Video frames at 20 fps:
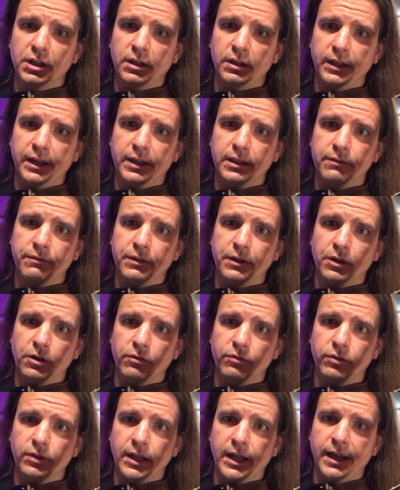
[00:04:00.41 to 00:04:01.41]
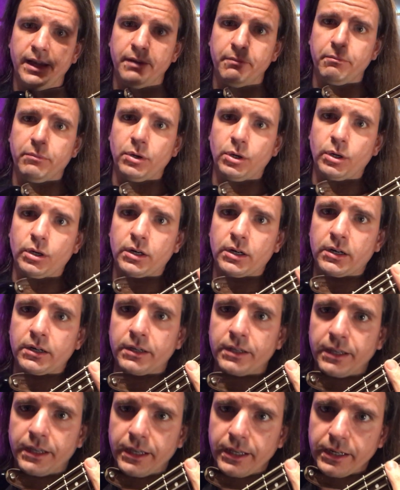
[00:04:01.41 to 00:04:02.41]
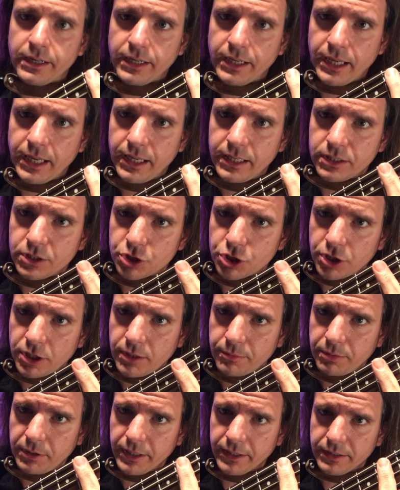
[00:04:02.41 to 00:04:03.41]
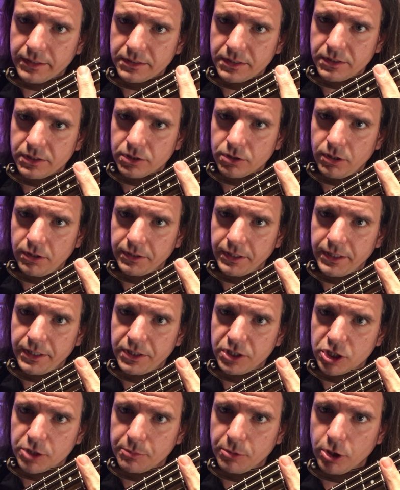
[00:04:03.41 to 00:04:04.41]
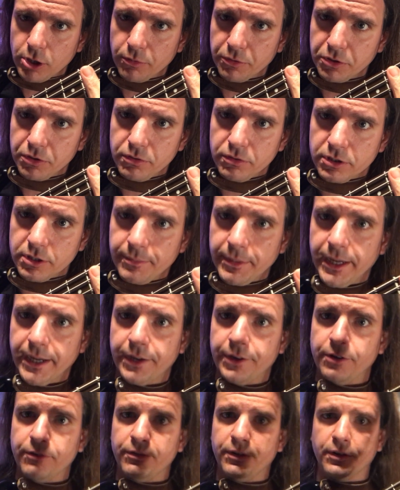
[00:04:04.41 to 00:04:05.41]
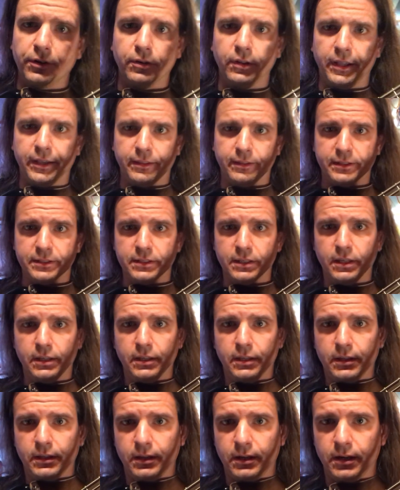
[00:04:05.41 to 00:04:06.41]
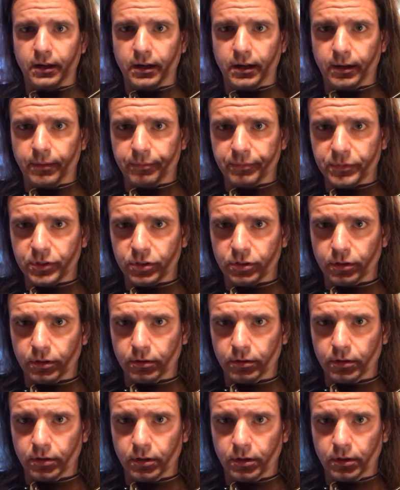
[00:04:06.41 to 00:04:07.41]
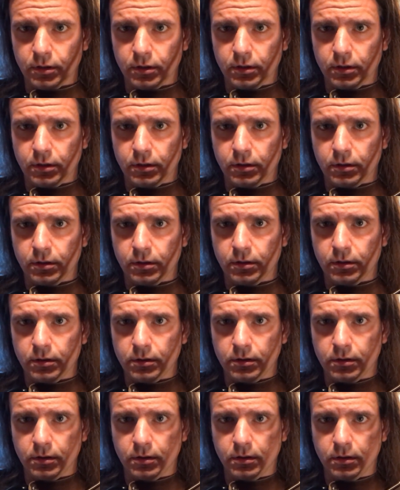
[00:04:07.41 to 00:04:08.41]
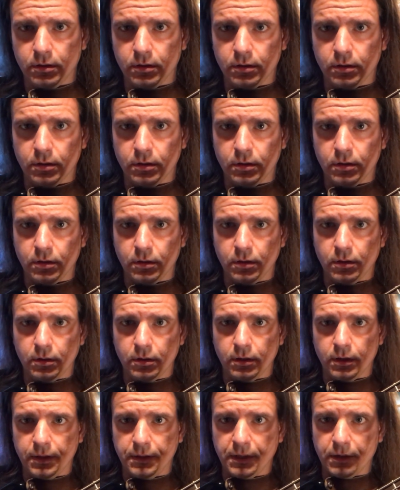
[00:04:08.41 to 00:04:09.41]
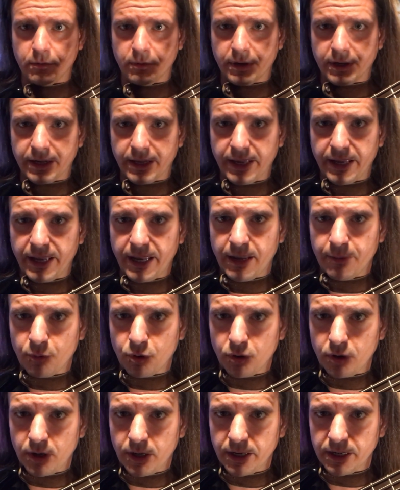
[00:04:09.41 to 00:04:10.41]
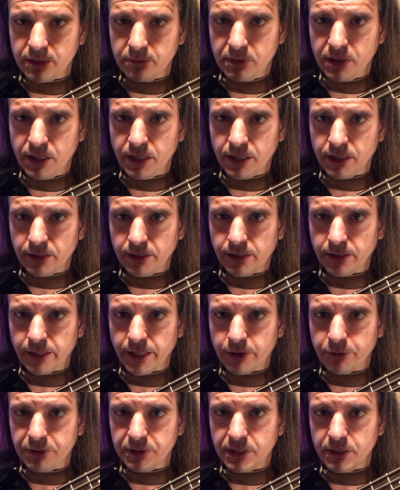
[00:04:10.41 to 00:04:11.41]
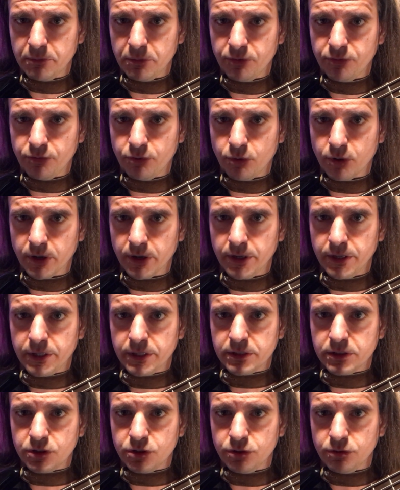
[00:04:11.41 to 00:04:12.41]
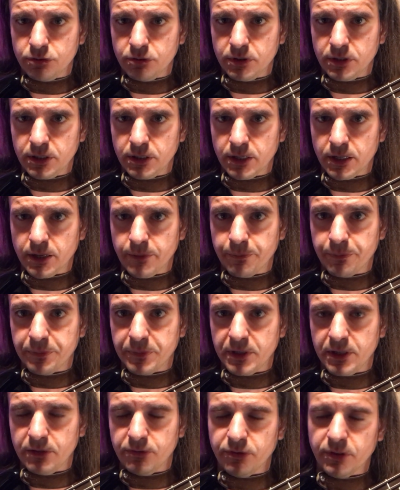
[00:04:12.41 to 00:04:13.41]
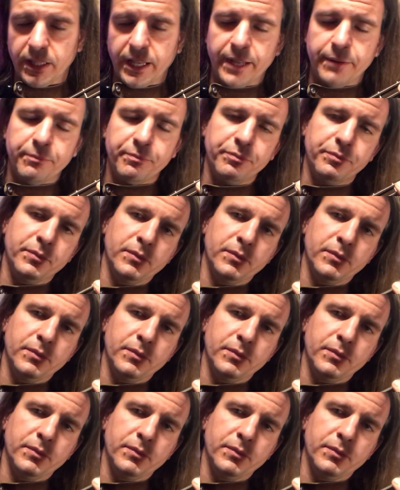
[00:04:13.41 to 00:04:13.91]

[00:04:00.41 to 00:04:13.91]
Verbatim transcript: gonna lay the finger flat and bar and hinge up like this. This is called a hinge bar when you use the back of your finger like this. Um, so, and then we're gonna hammer on immediately like we did before to the um, E flat